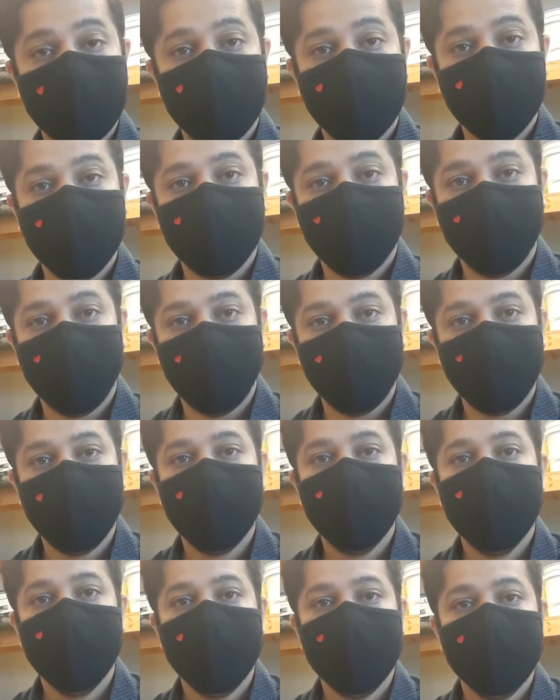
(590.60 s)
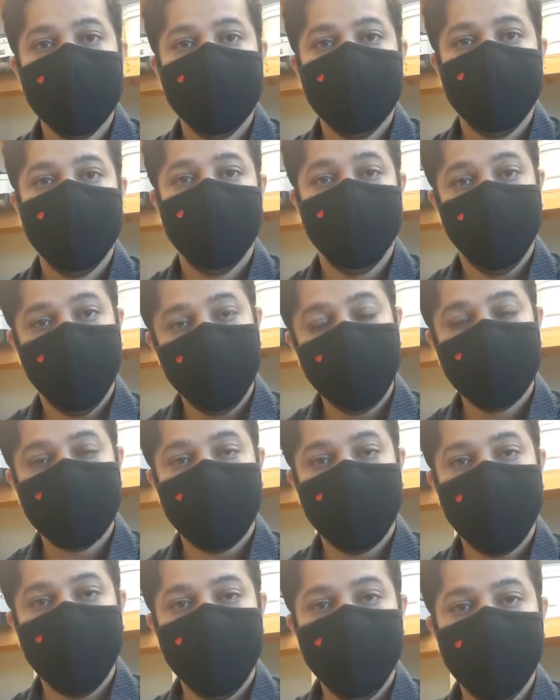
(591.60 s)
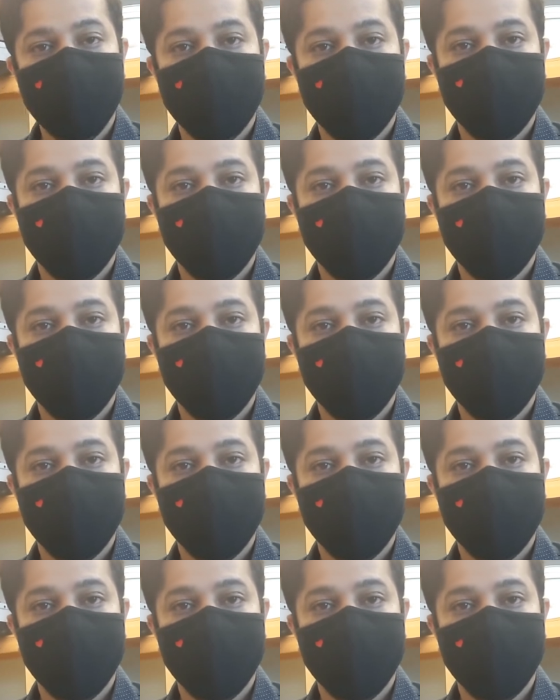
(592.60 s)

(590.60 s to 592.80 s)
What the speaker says: this fall. In the meantime,